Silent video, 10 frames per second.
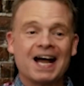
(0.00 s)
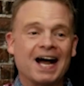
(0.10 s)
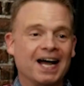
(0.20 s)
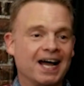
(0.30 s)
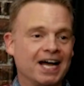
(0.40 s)

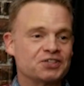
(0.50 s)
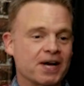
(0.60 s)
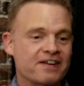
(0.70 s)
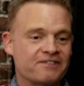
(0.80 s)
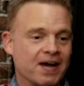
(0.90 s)
I
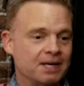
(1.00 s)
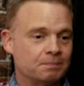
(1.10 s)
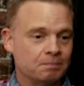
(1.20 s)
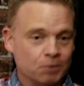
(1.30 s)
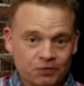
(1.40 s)
try to
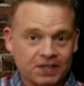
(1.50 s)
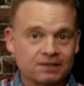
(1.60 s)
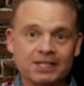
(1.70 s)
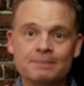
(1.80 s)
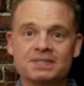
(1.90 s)
find movie
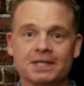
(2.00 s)
clips,